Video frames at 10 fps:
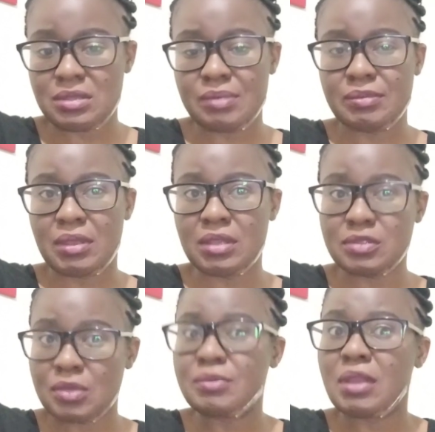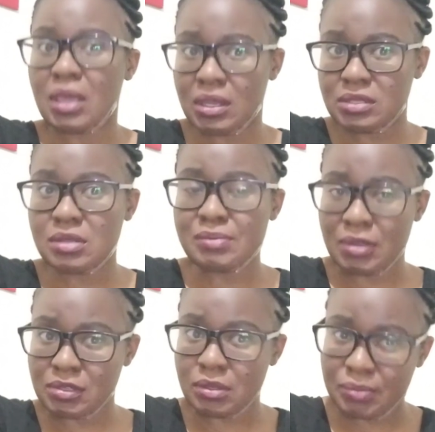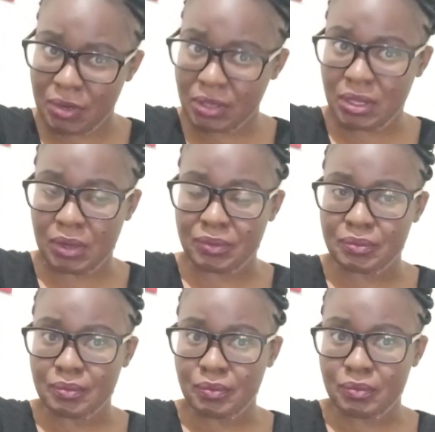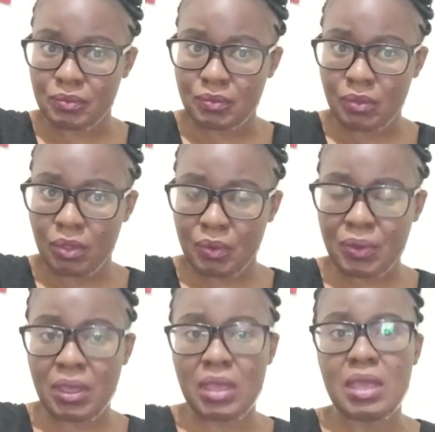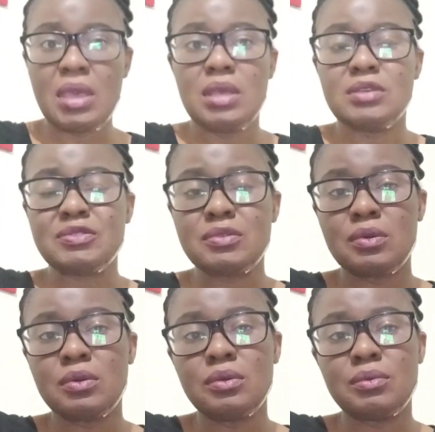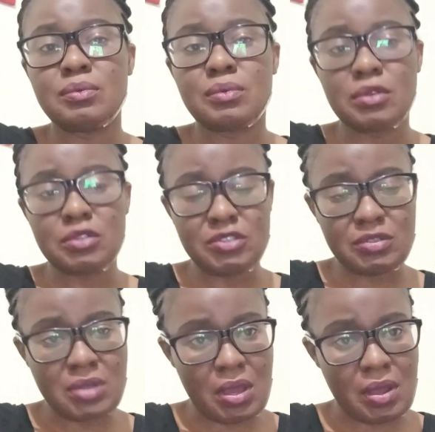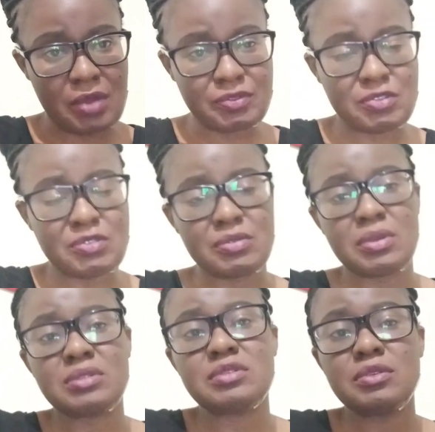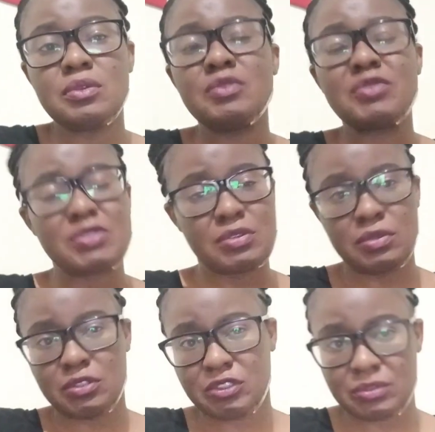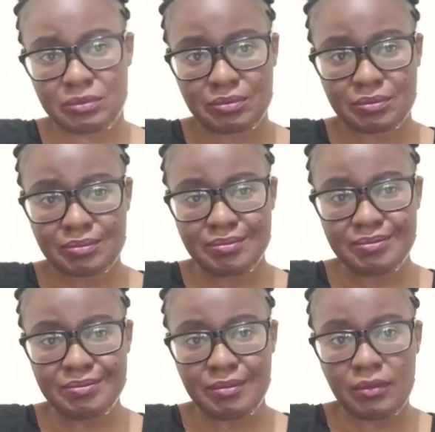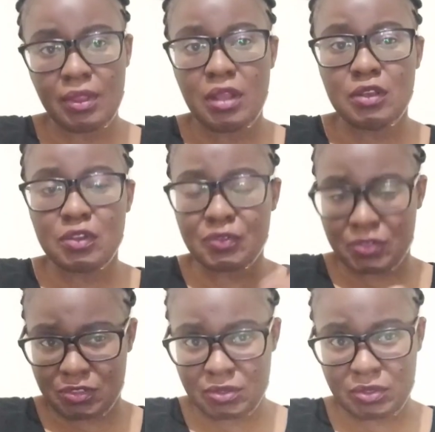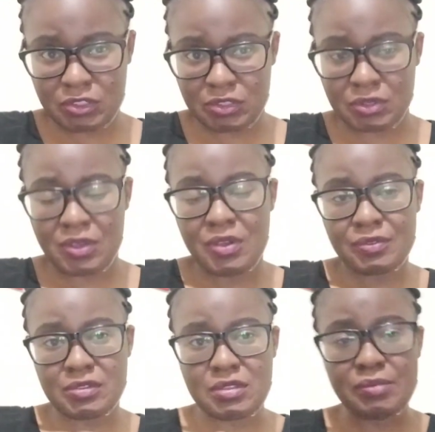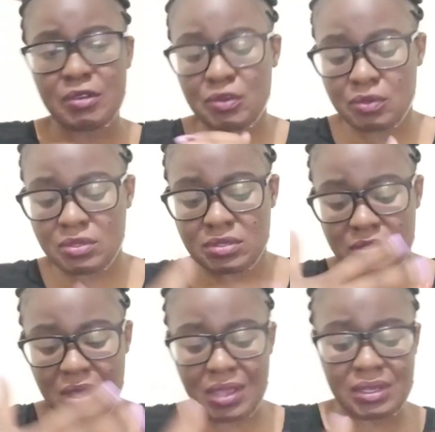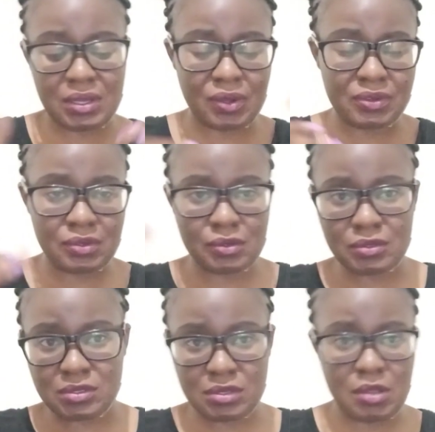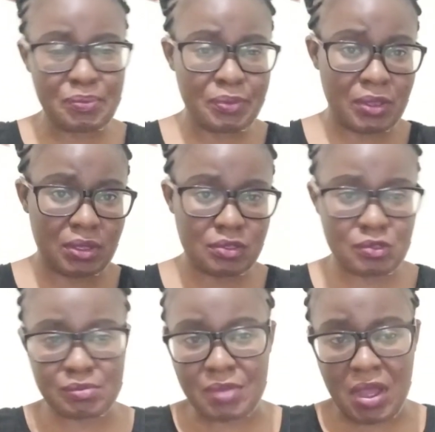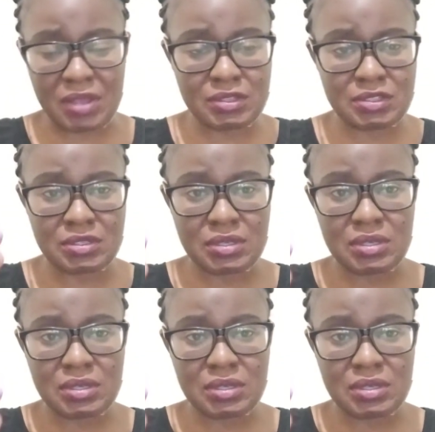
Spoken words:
something. It's communicating mental breakdown. Okay. So what you now have to do is look for solution. Look for solution. For someone who is kind of sleeping too much,